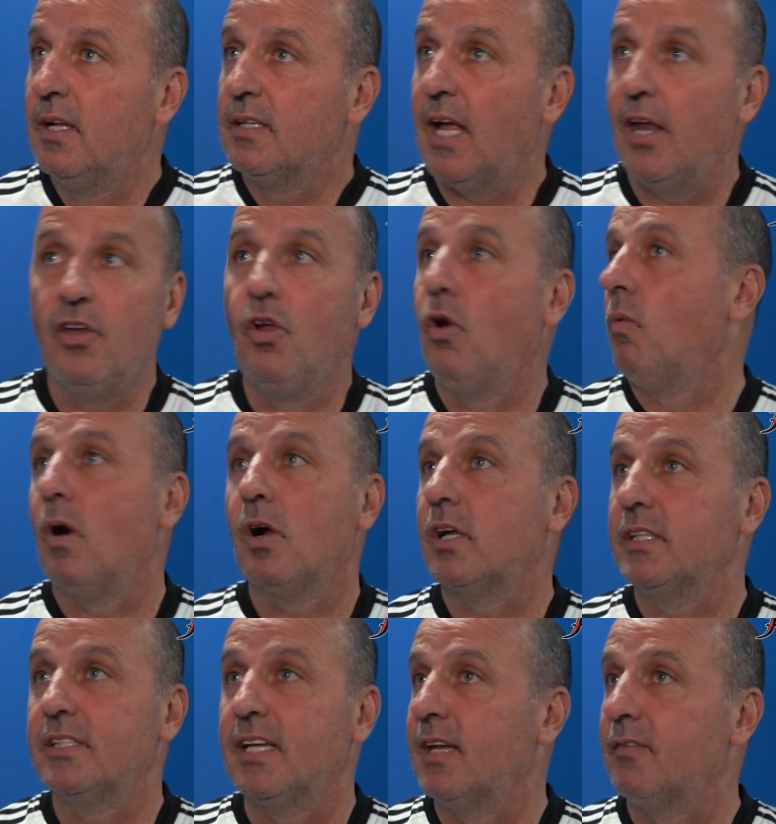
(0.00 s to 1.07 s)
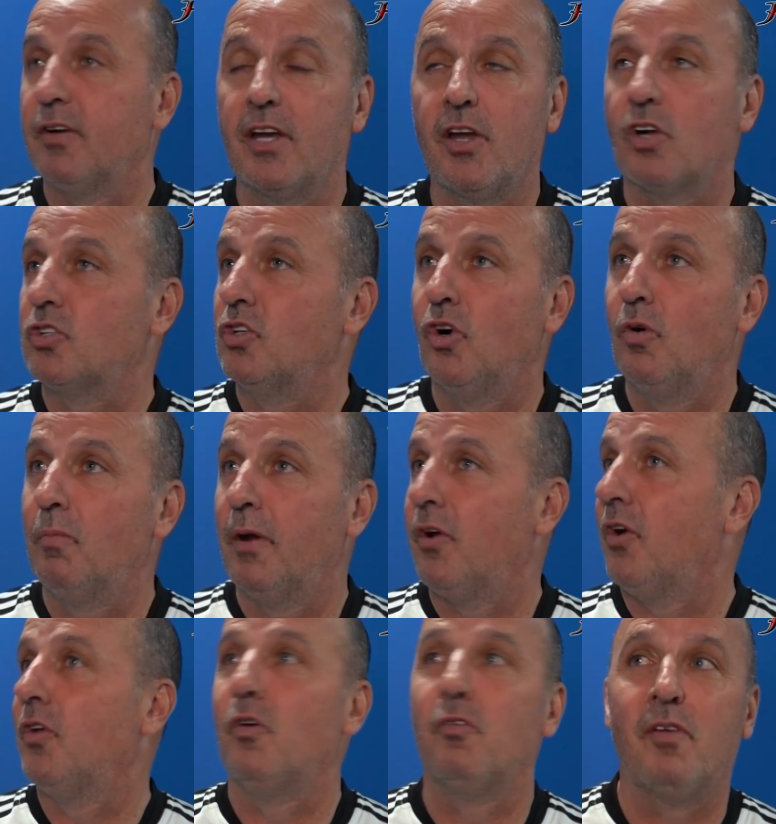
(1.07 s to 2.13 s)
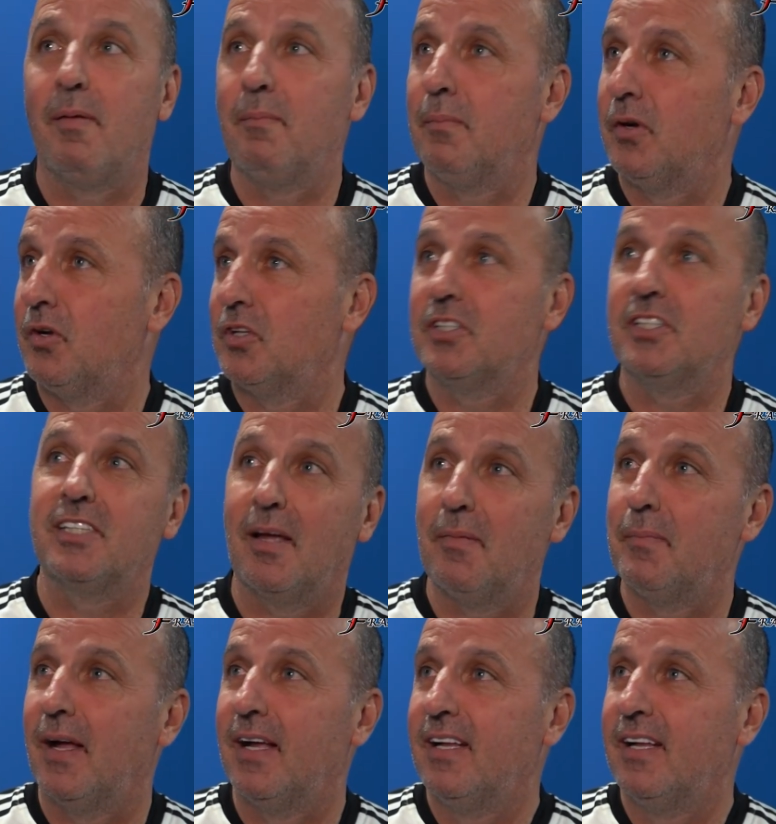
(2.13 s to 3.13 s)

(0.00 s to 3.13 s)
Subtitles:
that no one can deliver in October or November or December.